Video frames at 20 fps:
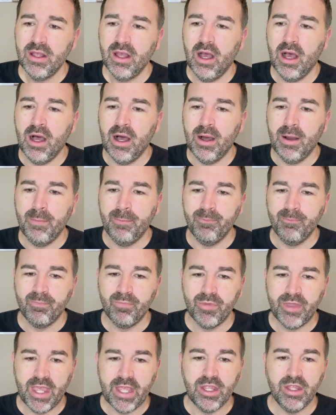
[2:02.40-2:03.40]

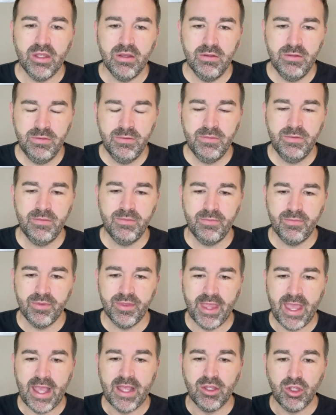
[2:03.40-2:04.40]
that
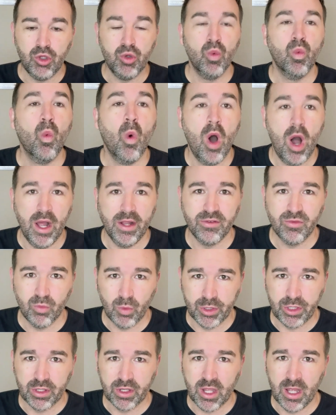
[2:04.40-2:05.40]
that you want
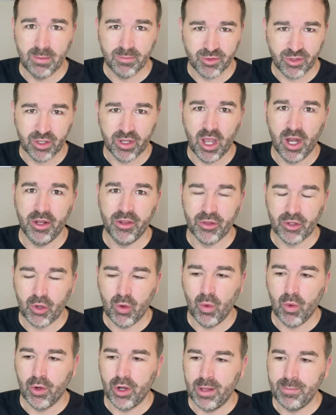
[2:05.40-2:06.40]
when it comes to cutting the
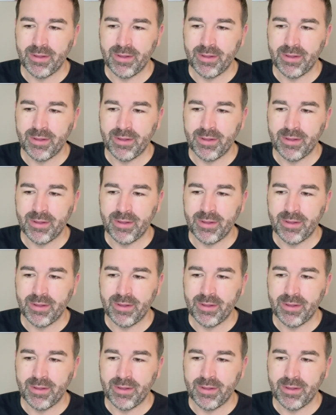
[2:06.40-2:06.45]
cord.